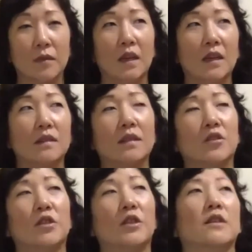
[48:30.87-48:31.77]

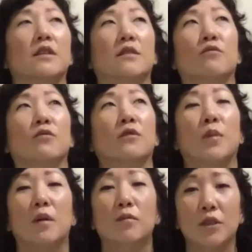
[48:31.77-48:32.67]
Sagittarius rules
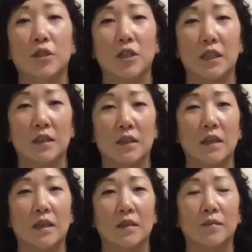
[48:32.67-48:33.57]
publishing,
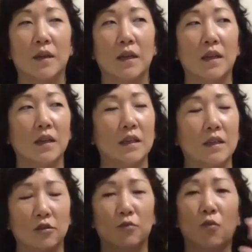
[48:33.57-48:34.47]
you
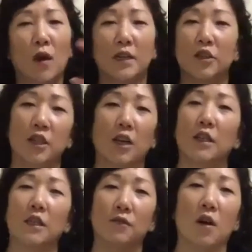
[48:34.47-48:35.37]
know, the wide
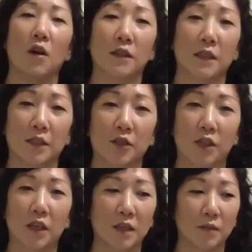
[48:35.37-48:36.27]
sharing of knowledge,
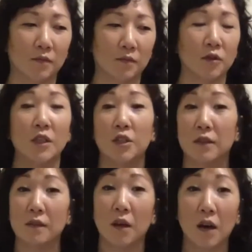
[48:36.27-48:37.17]

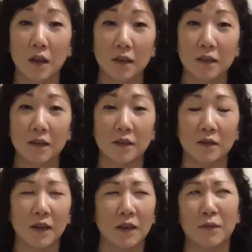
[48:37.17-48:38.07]
religious thought. You
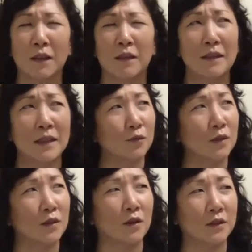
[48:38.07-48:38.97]
know, I think that's
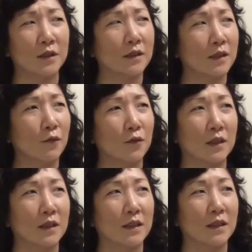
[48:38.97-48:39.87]
when all the stuff with
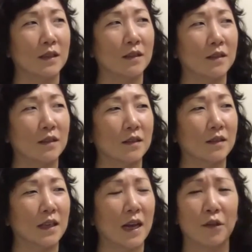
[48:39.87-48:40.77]
the
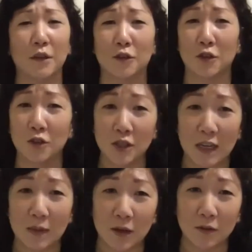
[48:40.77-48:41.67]
Catholic Church
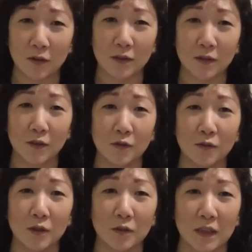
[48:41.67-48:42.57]
came out also,
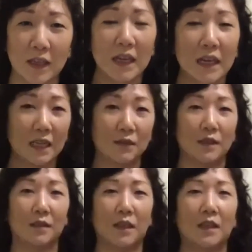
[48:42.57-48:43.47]
you know, like kind of,
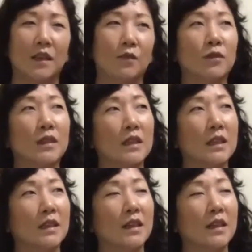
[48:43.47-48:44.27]
it like really